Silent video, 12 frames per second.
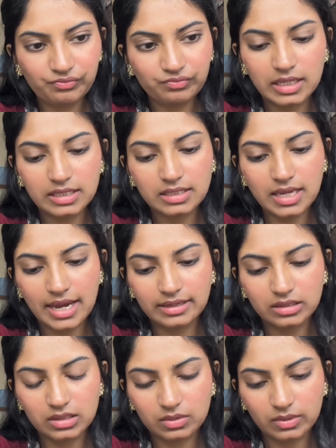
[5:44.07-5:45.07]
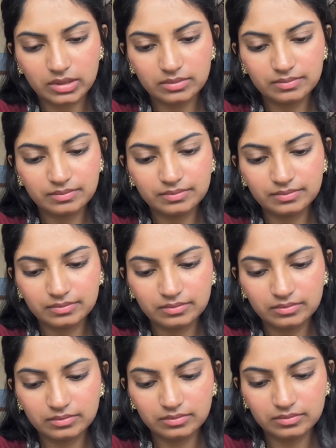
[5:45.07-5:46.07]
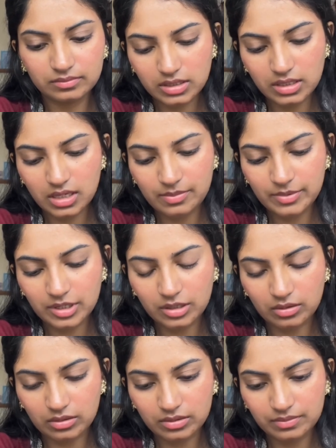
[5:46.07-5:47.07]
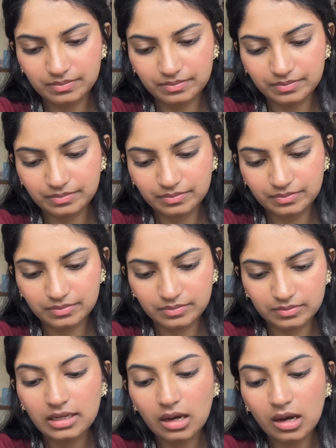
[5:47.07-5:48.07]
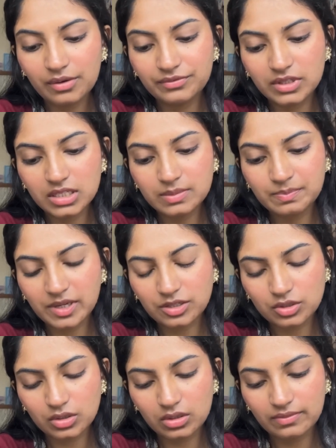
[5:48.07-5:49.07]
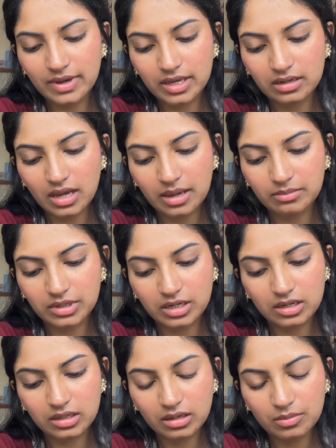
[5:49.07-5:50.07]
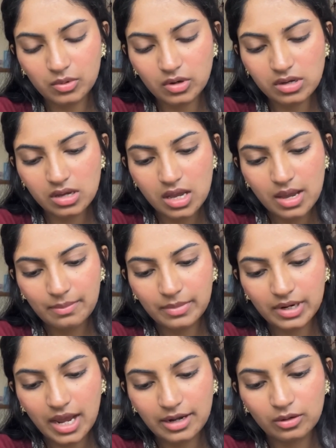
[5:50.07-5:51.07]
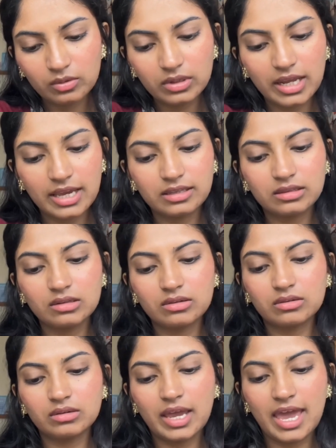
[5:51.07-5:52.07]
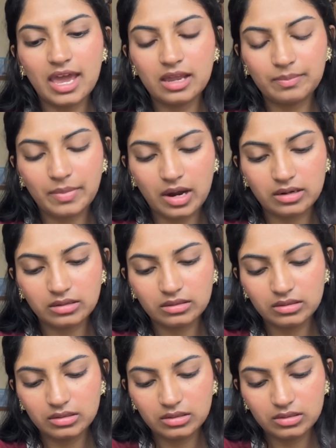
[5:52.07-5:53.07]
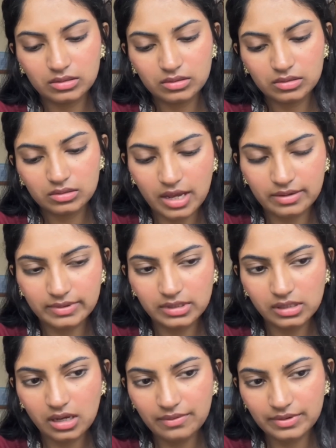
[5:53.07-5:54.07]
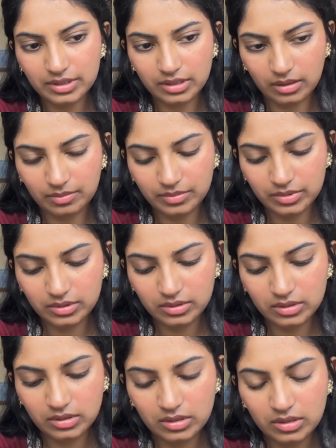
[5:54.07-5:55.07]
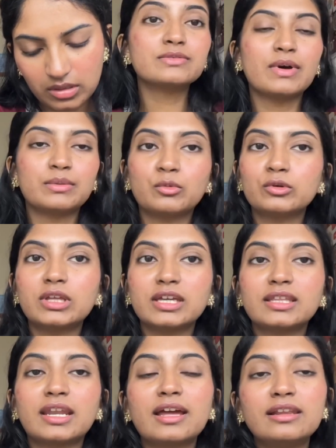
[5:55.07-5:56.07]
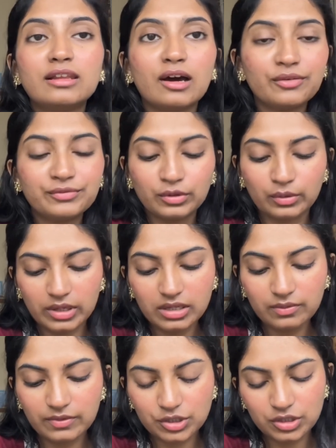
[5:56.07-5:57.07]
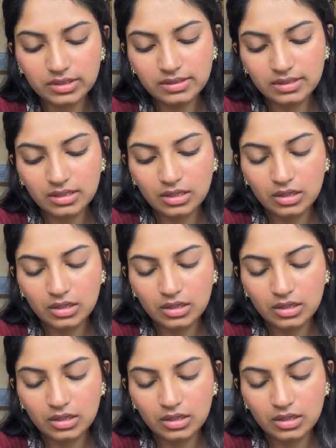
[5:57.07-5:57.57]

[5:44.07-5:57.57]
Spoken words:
Let's add this one. Let's keep it here. I love this picture where I'm reading a book, but I don't like the hair part. I will cover it up. There's one more thing that I love doing, which is